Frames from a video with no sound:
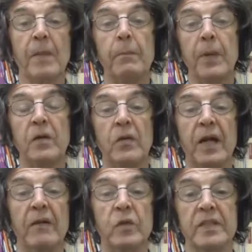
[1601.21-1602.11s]
But you would
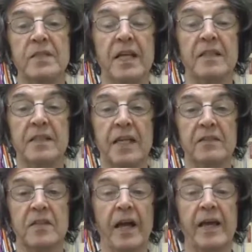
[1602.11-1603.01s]
have to assess
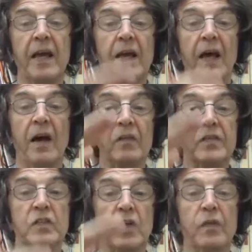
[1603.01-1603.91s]
things like how
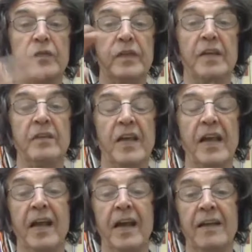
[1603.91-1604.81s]
soft is
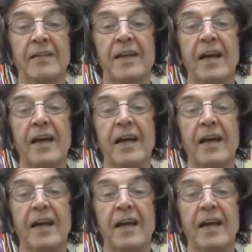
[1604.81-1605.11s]
it,